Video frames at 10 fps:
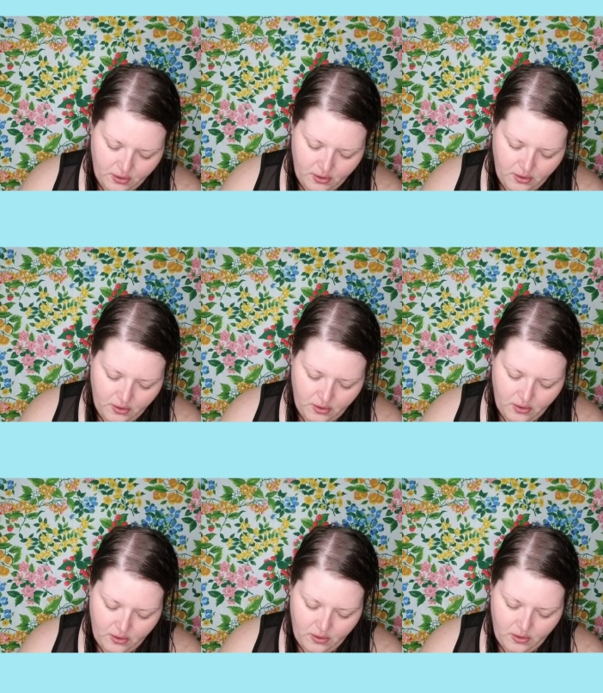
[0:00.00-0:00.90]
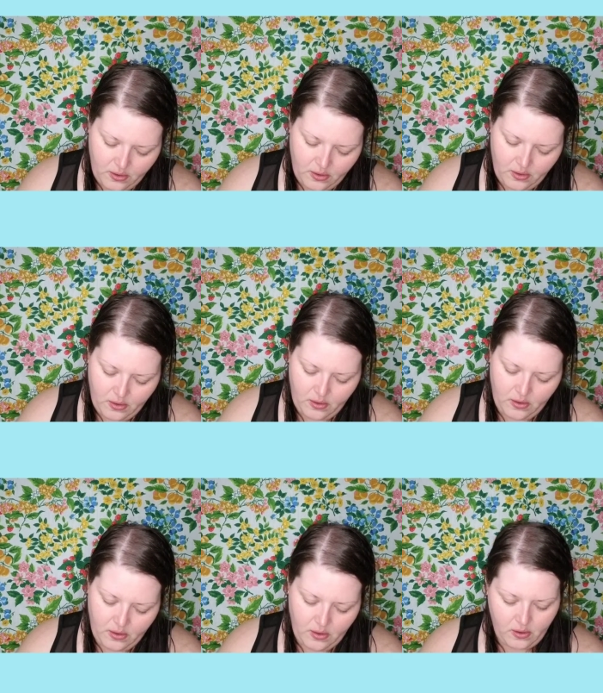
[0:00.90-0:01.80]

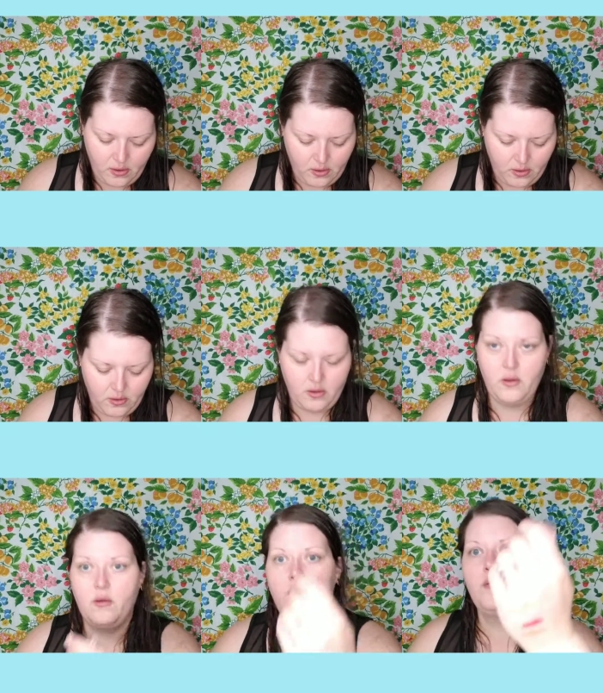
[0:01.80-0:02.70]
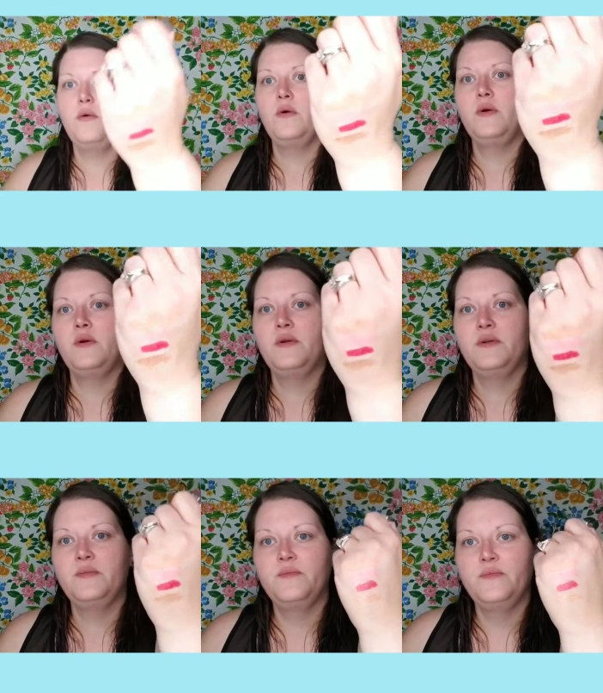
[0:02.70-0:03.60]
Nobody speaks.